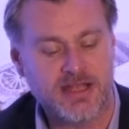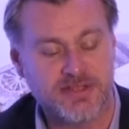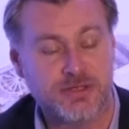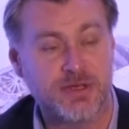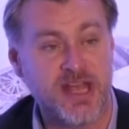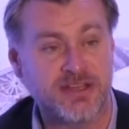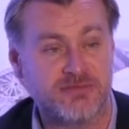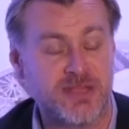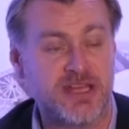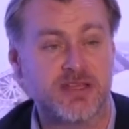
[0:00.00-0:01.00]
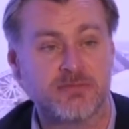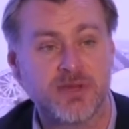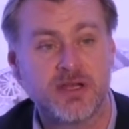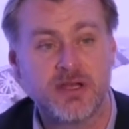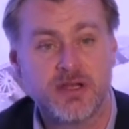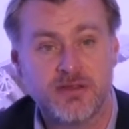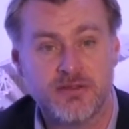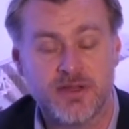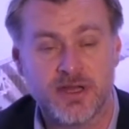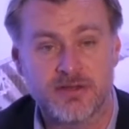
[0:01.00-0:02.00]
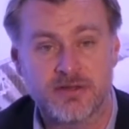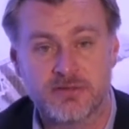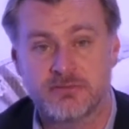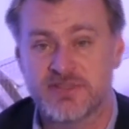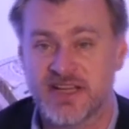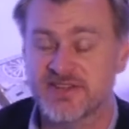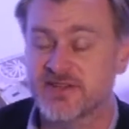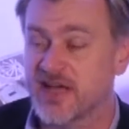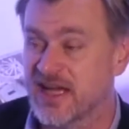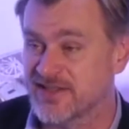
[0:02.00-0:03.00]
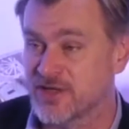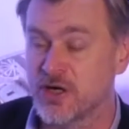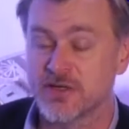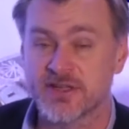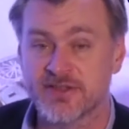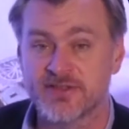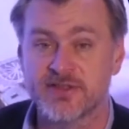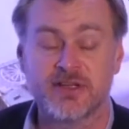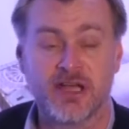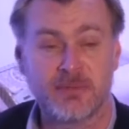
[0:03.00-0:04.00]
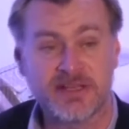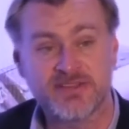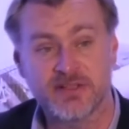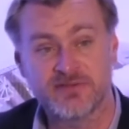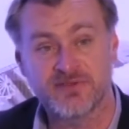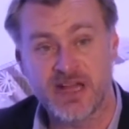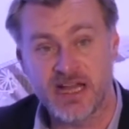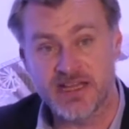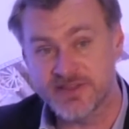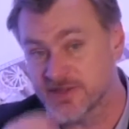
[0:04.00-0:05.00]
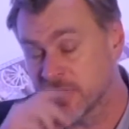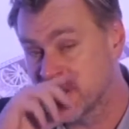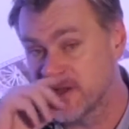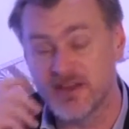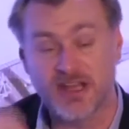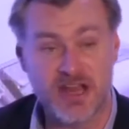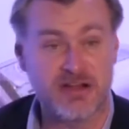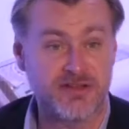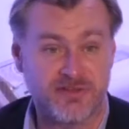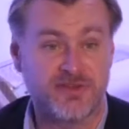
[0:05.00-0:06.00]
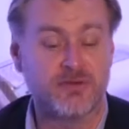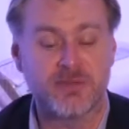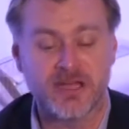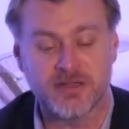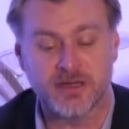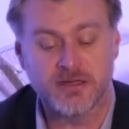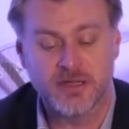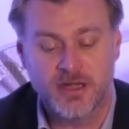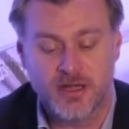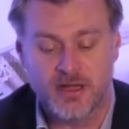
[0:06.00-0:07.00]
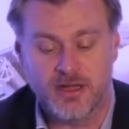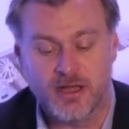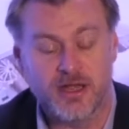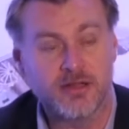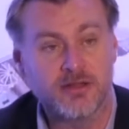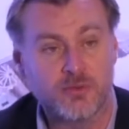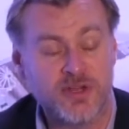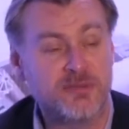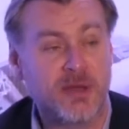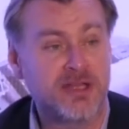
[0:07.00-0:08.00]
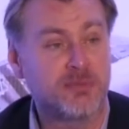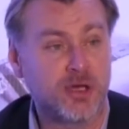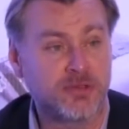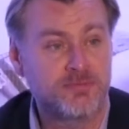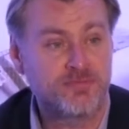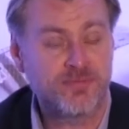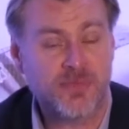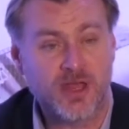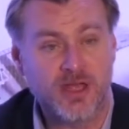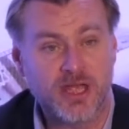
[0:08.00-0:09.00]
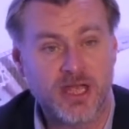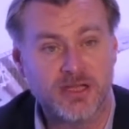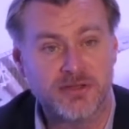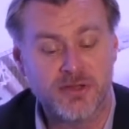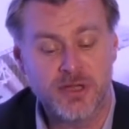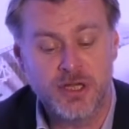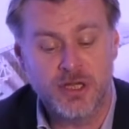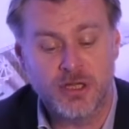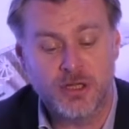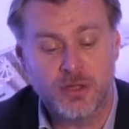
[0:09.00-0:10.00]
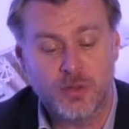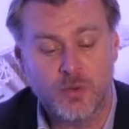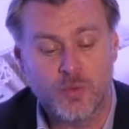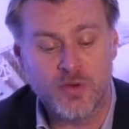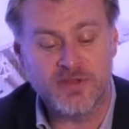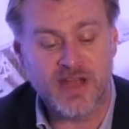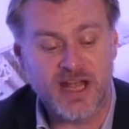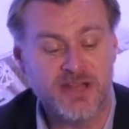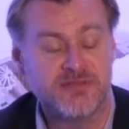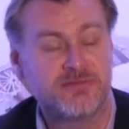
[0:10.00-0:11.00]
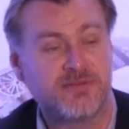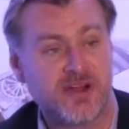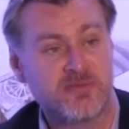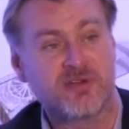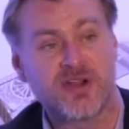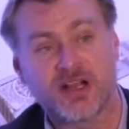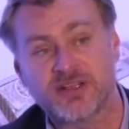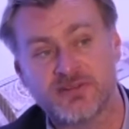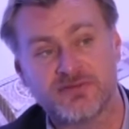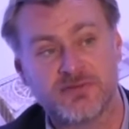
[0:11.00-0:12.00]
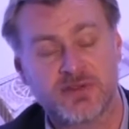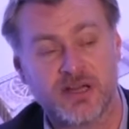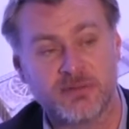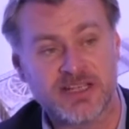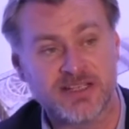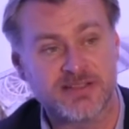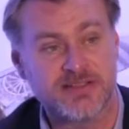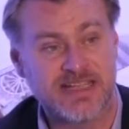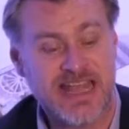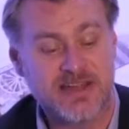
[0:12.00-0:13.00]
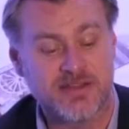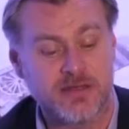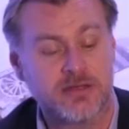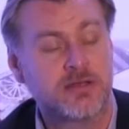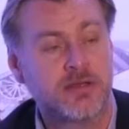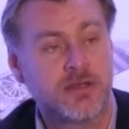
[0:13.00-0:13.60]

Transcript: as a creative medium that Tasta as an artist and myself as a narrative filmmaker that we depend upon. And we've had very productive coming together,